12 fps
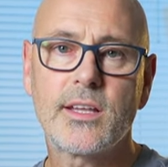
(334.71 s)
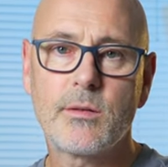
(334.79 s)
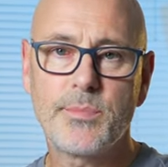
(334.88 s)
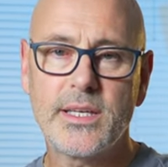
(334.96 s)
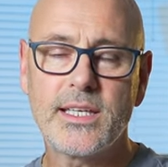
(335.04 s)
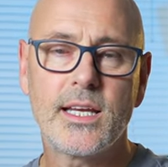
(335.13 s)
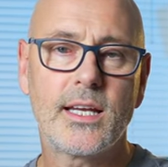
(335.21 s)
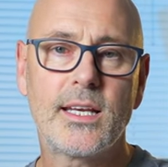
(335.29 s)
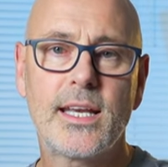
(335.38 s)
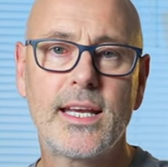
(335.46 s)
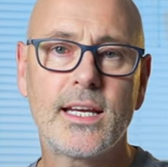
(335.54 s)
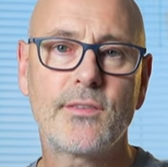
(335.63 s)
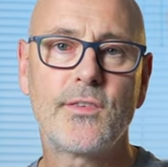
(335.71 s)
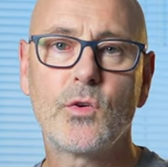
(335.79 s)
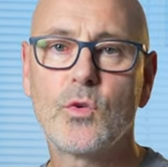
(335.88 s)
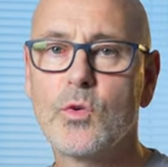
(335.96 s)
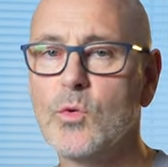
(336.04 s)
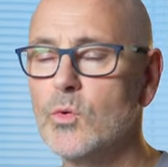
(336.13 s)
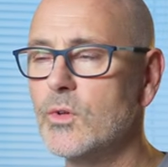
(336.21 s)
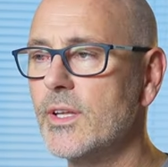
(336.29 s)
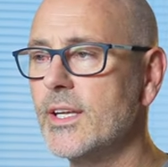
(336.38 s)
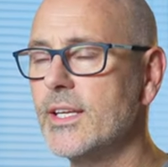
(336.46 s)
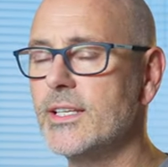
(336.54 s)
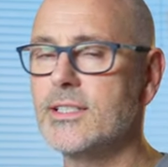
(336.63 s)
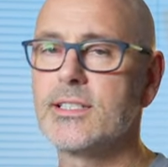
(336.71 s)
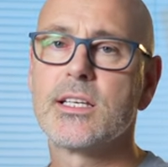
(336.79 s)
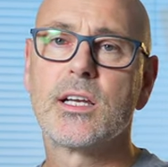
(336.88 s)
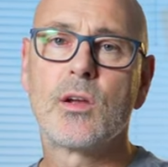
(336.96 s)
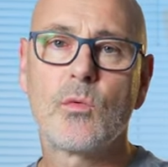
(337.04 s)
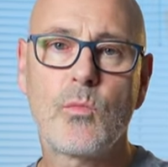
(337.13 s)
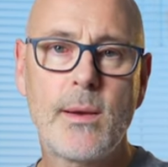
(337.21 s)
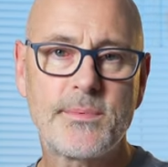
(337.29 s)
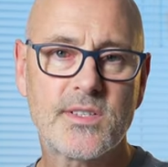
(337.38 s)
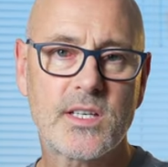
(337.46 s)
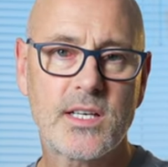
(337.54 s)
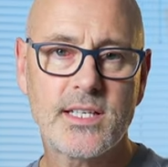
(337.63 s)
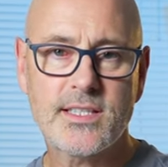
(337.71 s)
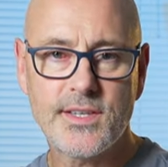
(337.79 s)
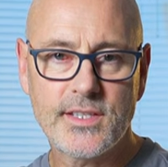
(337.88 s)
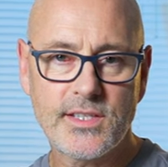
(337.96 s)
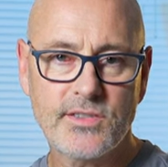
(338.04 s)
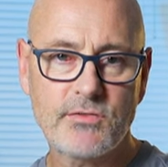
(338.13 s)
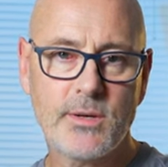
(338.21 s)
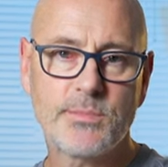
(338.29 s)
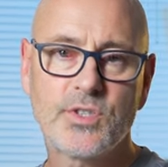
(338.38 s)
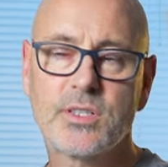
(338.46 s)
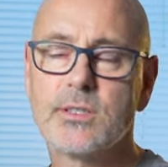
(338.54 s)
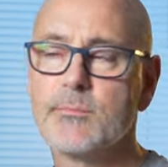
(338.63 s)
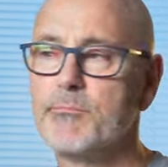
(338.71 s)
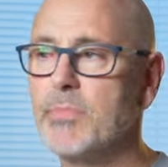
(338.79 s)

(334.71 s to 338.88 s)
There'll be a link for all these websites in the description